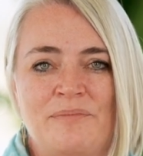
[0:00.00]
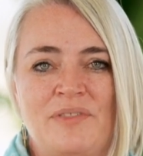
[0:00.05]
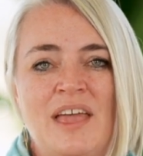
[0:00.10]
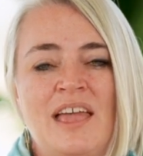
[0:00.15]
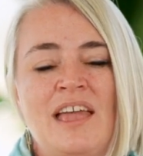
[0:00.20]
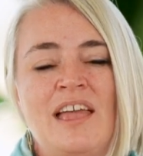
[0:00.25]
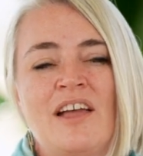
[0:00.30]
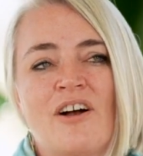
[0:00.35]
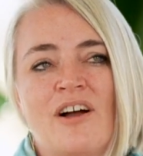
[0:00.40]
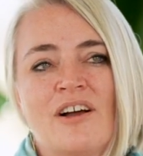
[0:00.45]

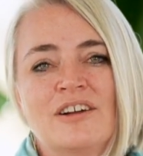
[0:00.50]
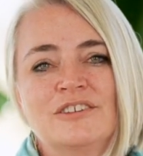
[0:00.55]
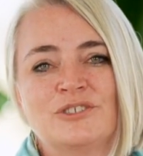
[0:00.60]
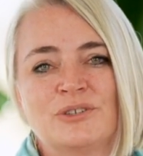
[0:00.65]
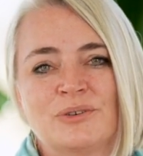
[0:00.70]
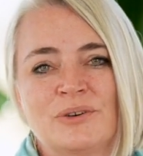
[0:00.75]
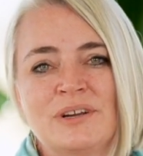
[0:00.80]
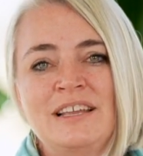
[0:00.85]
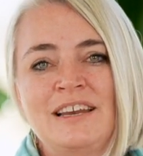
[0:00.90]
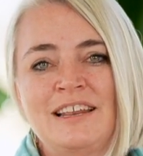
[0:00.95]
They are
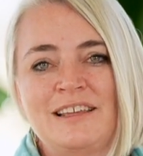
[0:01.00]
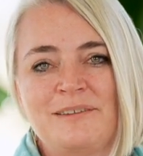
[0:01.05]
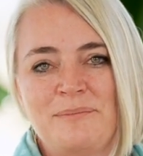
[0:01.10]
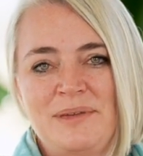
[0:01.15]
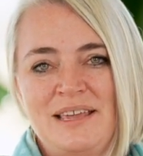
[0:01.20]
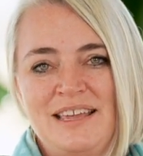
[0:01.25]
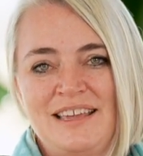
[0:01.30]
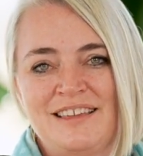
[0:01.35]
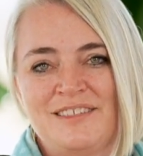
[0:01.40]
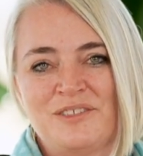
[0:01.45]
treating
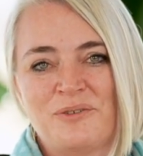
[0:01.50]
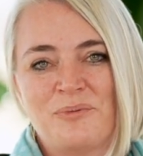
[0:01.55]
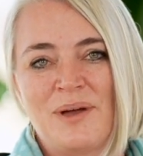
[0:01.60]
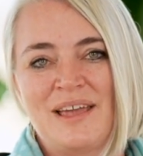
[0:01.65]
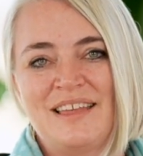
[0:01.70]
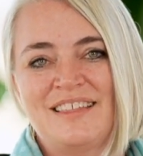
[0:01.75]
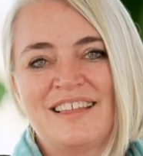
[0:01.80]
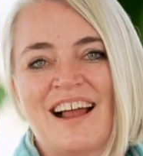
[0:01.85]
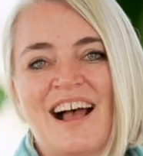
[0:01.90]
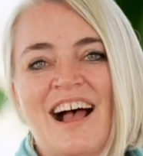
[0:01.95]
me the
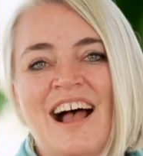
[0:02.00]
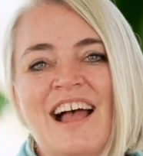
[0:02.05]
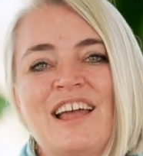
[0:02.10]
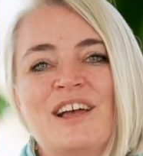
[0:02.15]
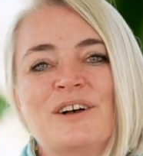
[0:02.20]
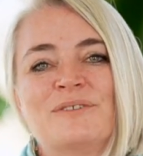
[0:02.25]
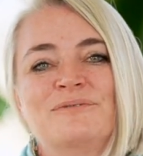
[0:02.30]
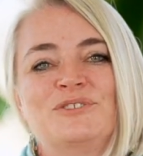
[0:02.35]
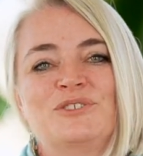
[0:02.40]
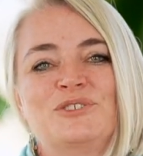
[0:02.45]
way that I
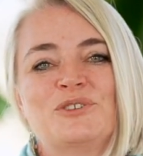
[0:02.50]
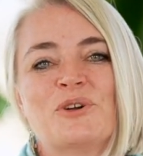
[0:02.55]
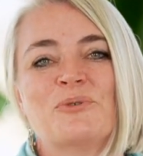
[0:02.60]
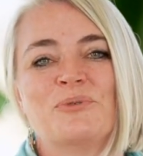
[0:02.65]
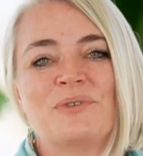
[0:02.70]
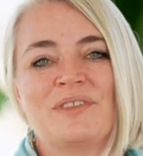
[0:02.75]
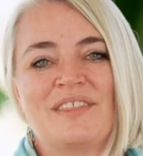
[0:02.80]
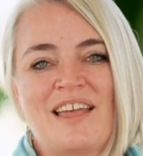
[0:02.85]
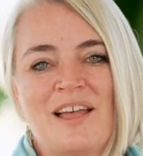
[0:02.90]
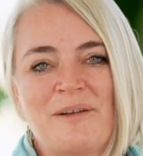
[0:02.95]
have
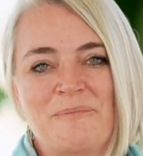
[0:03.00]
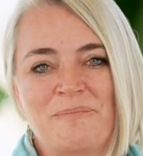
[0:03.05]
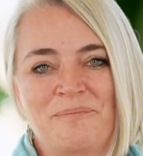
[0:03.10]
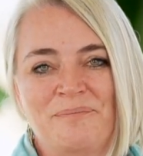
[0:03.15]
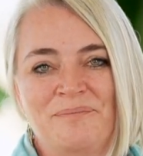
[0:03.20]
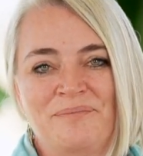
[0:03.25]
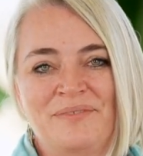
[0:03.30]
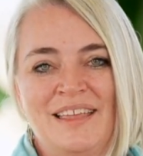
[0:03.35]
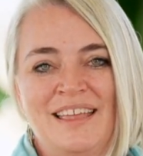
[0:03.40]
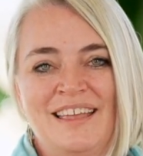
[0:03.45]
shown
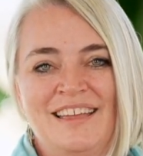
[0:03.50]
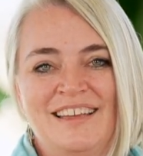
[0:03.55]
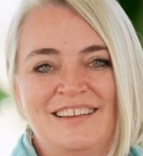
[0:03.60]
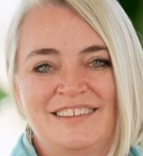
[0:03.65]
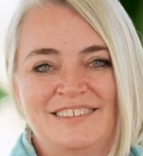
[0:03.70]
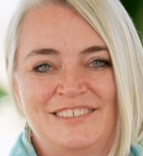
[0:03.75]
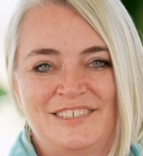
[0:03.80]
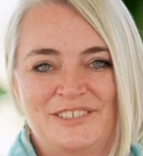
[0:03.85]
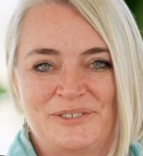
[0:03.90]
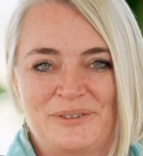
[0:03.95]
them
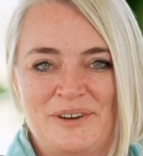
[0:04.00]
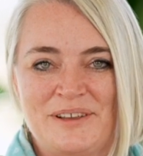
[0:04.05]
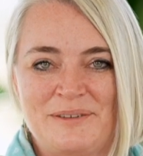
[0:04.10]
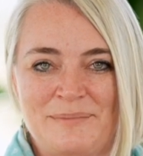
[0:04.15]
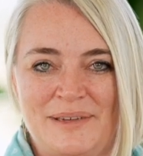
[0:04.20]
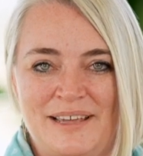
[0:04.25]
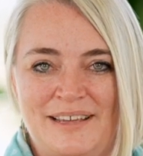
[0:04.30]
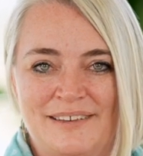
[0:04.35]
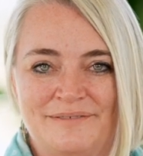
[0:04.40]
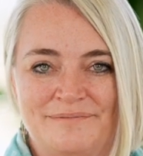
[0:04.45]
to treat
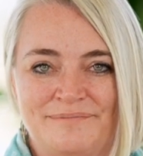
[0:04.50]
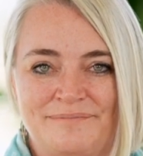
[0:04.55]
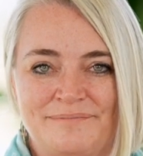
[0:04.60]
me,